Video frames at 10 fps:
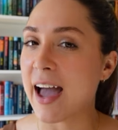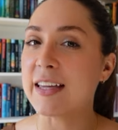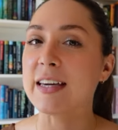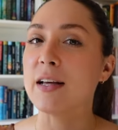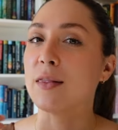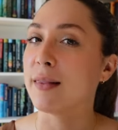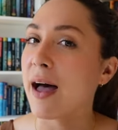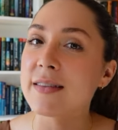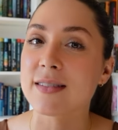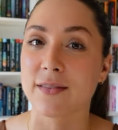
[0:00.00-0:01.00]
I get
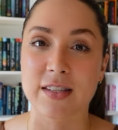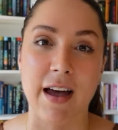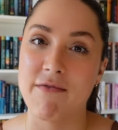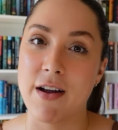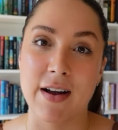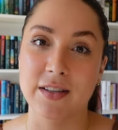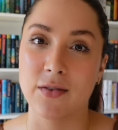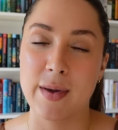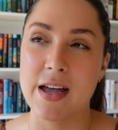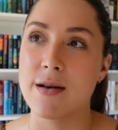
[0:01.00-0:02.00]
lots of sci-fi recs
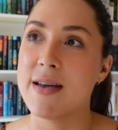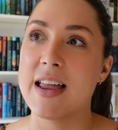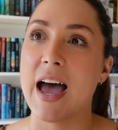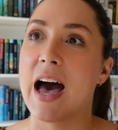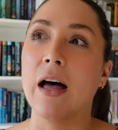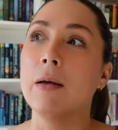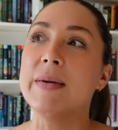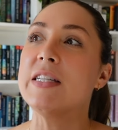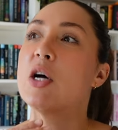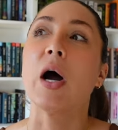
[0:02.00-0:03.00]
from him, and I'll
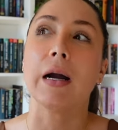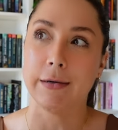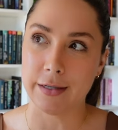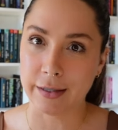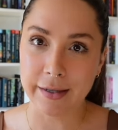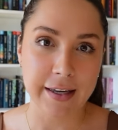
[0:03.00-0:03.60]
be darned